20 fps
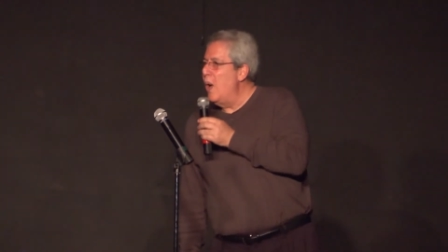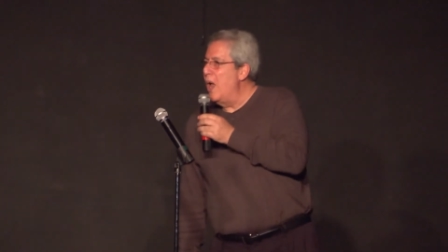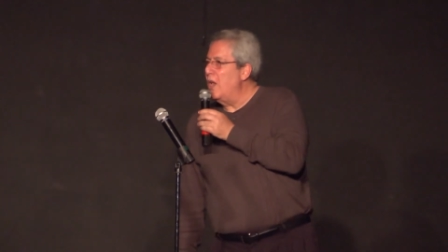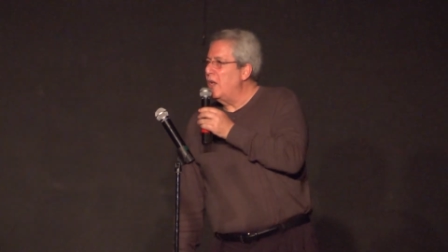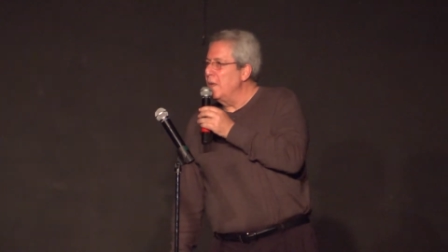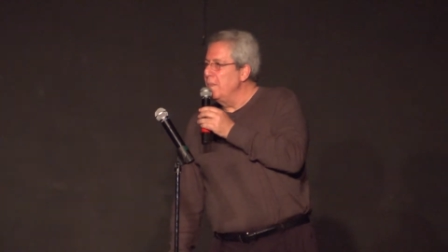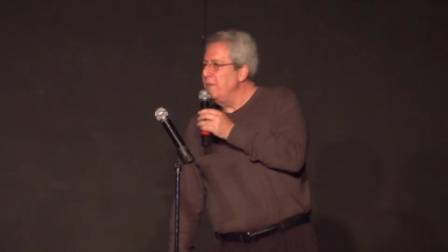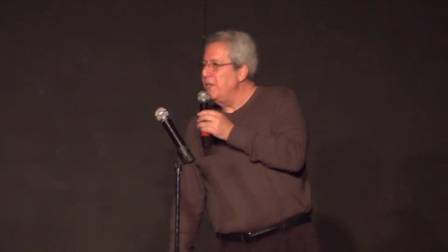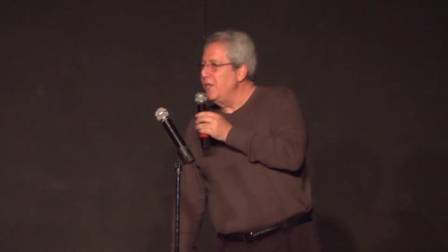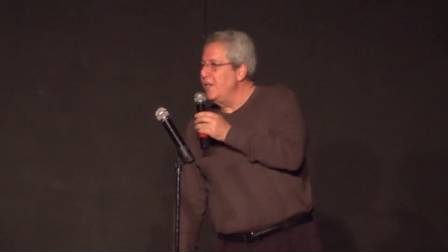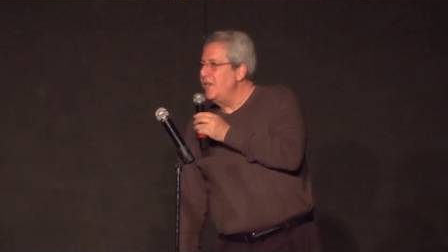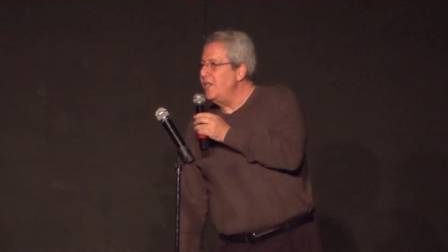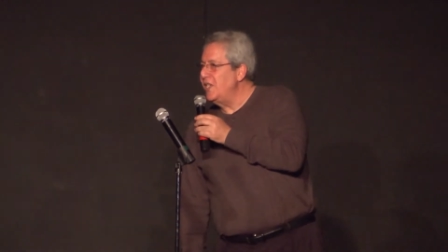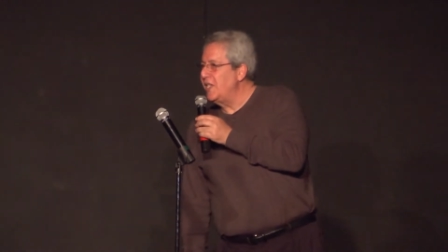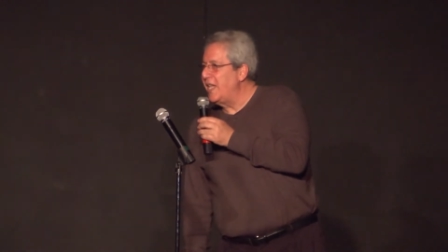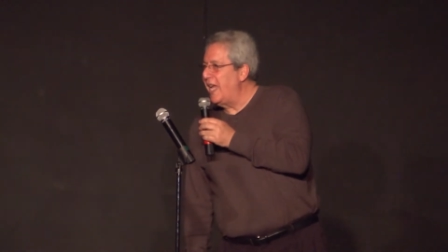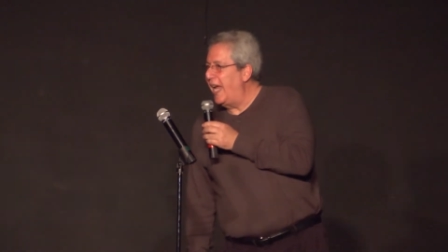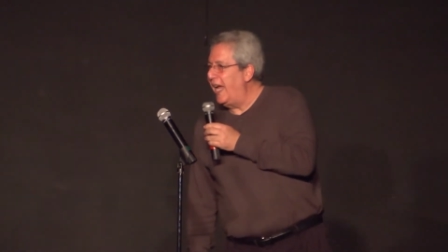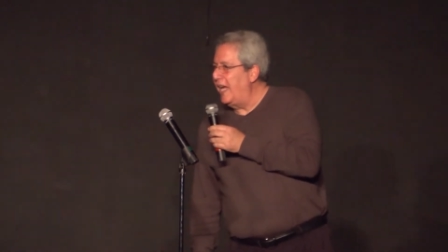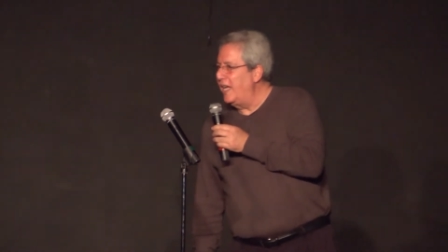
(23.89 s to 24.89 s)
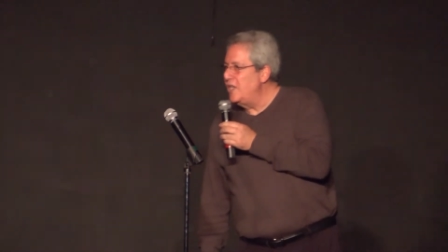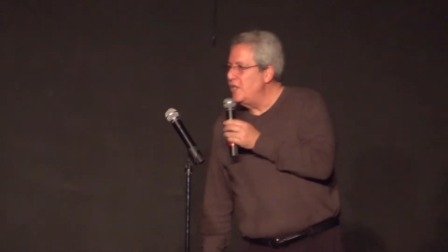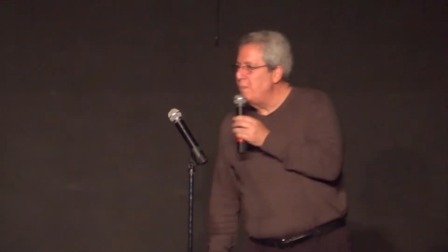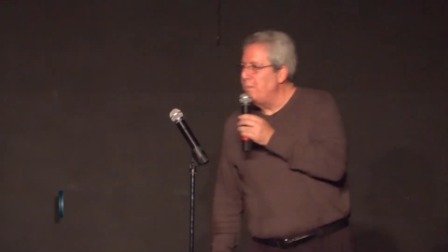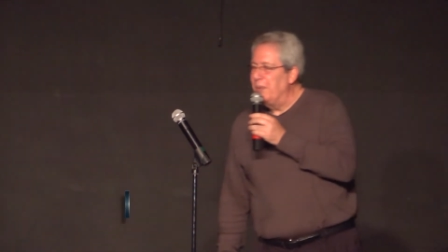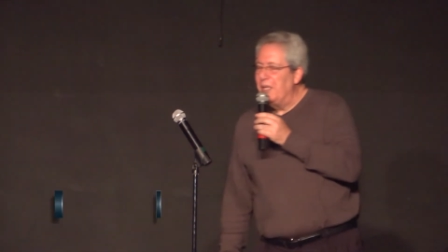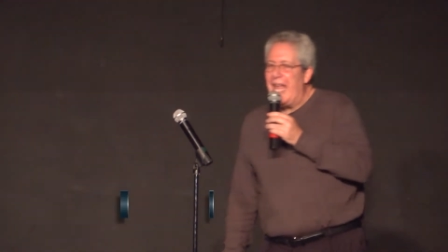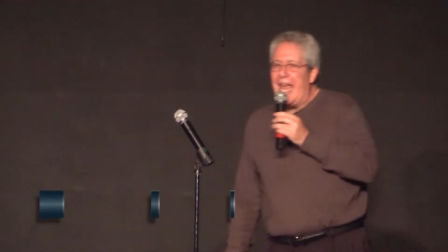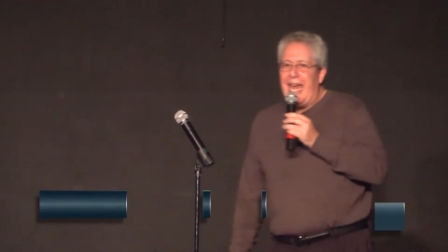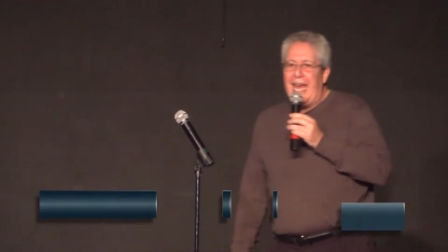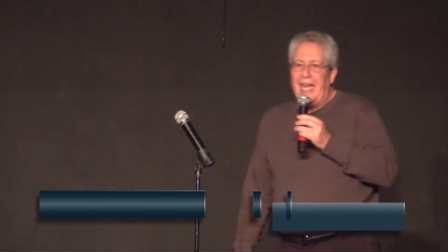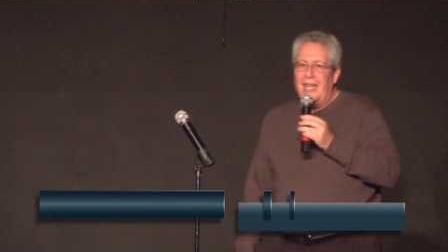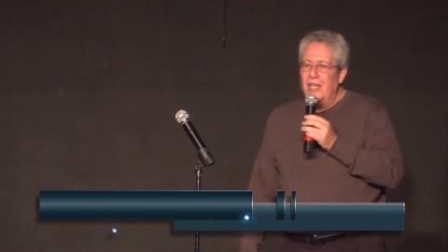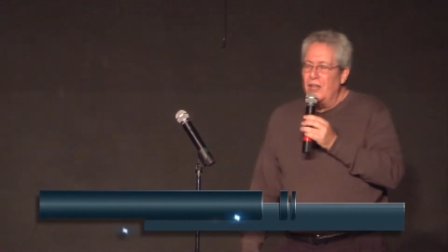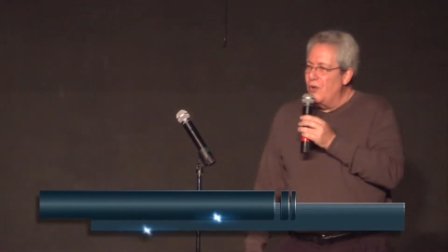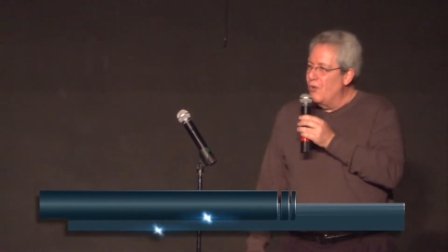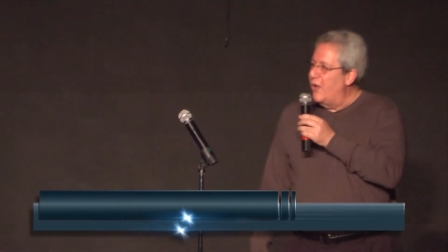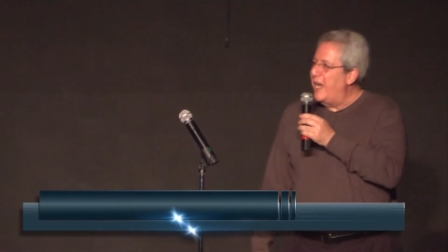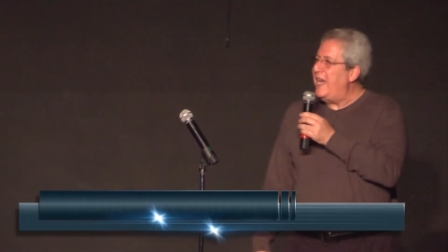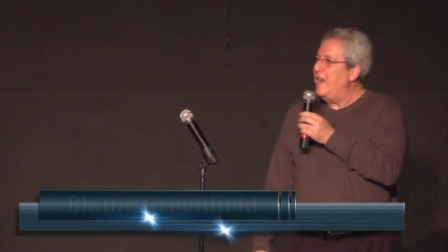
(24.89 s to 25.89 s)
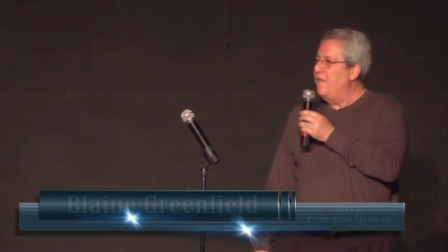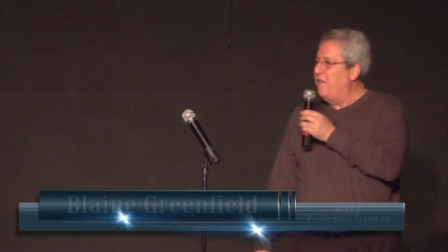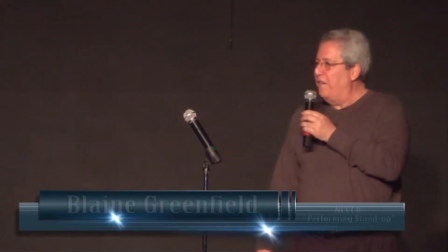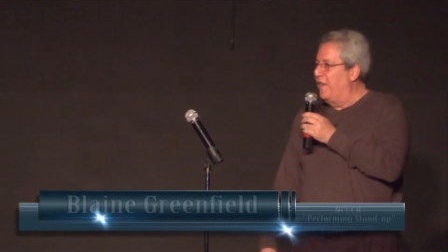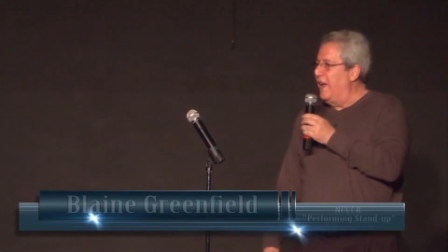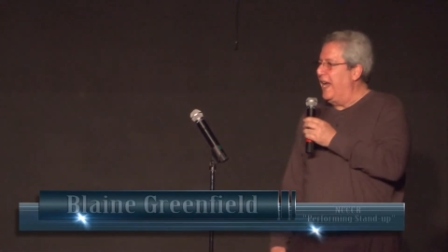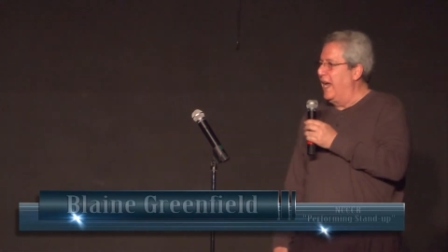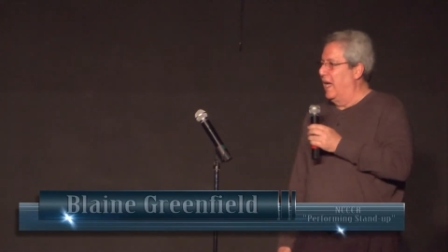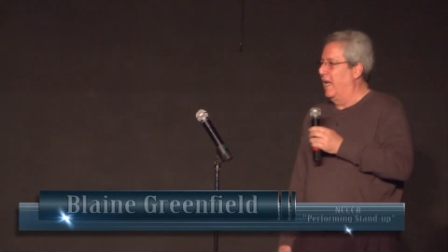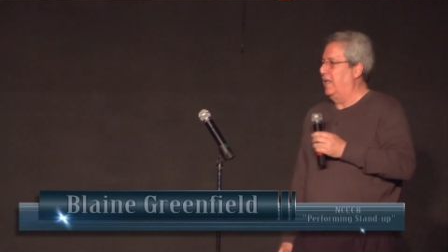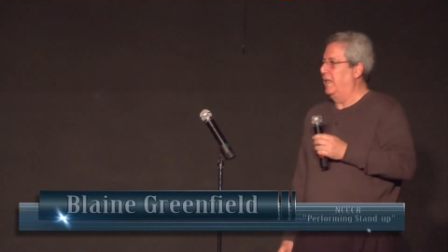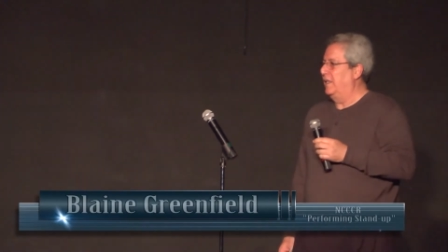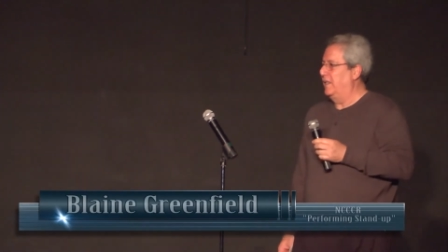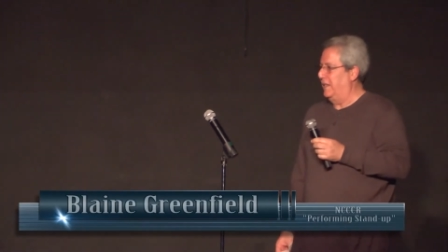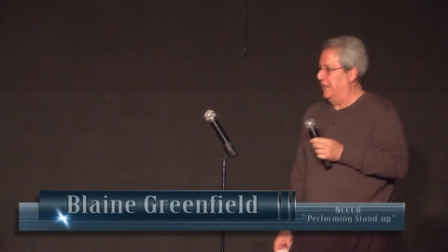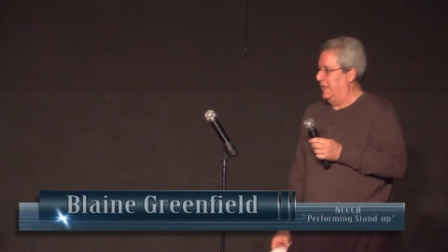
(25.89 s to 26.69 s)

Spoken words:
Welcome to the stage, Blaine Greenfield.